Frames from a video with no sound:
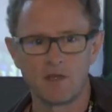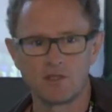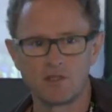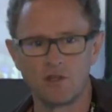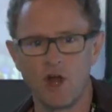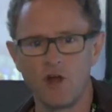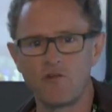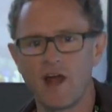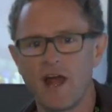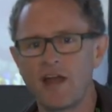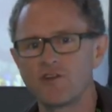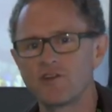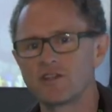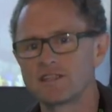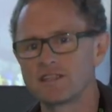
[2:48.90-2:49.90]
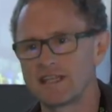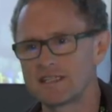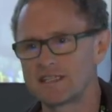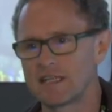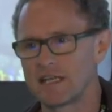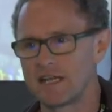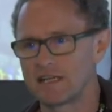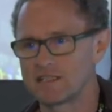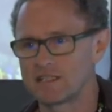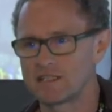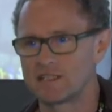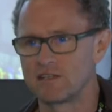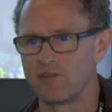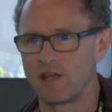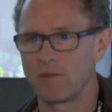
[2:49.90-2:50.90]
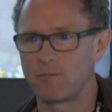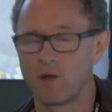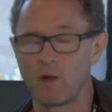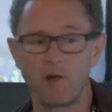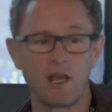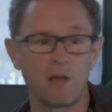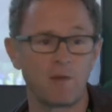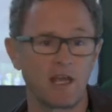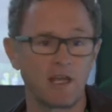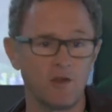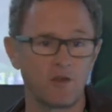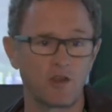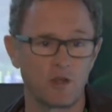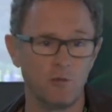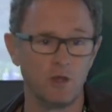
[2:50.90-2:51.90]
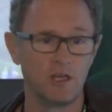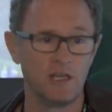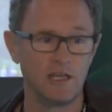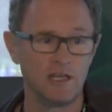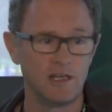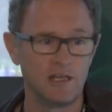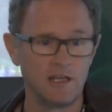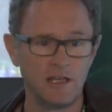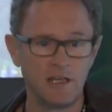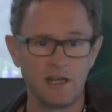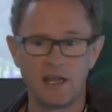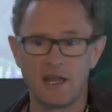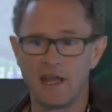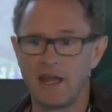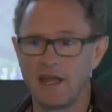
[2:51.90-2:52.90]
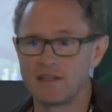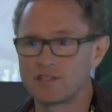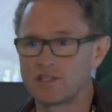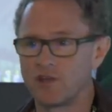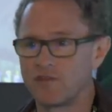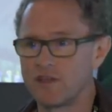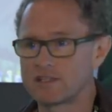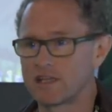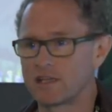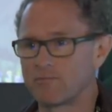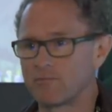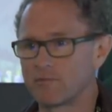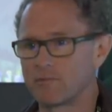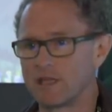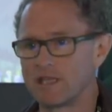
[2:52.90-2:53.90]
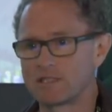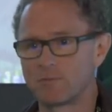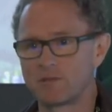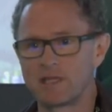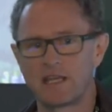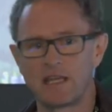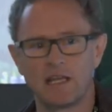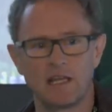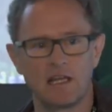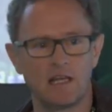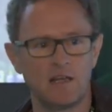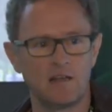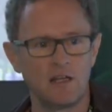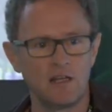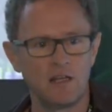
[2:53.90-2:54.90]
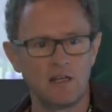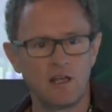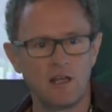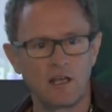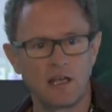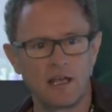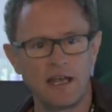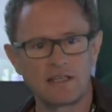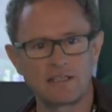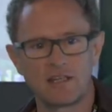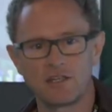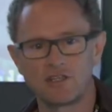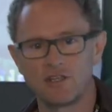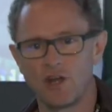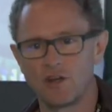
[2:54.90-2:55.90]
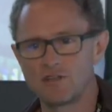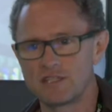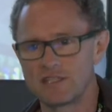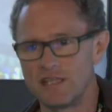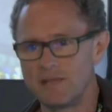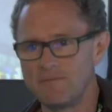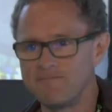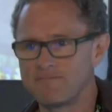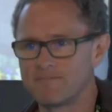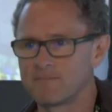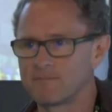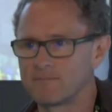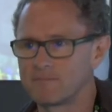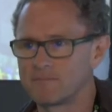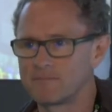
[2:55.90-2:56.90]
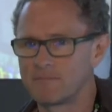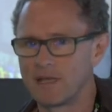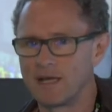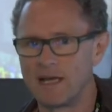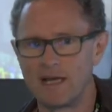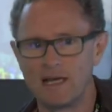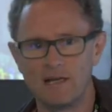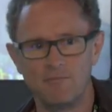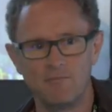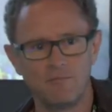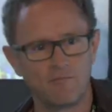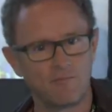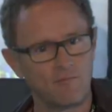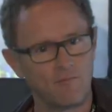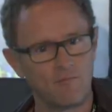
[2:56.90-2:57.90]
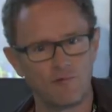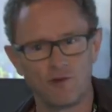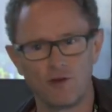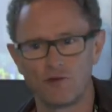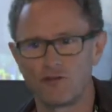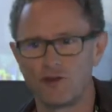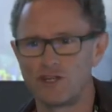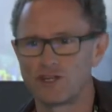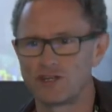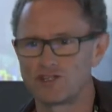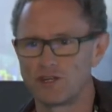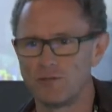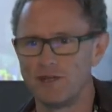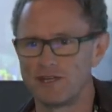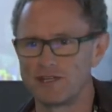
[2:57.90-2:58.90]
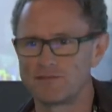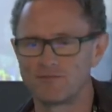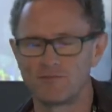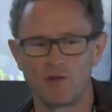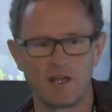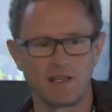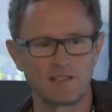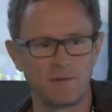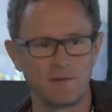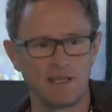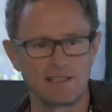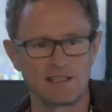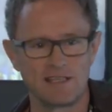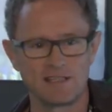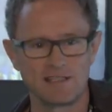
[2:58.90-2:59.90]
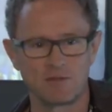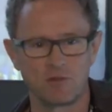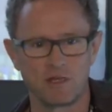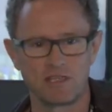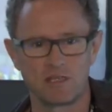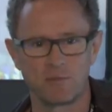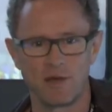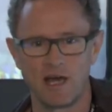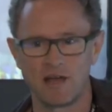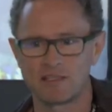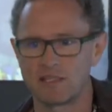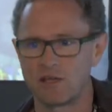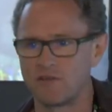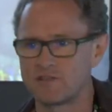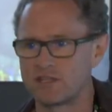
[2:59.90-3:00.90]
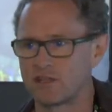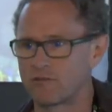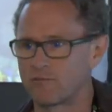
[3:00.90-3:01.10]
to over 160 connectors developed primarily by you, the community. And so if there's a, there's a particular connector that you don't see, um, feel free to contribute, right? I mean, this is what it's about. And obviously,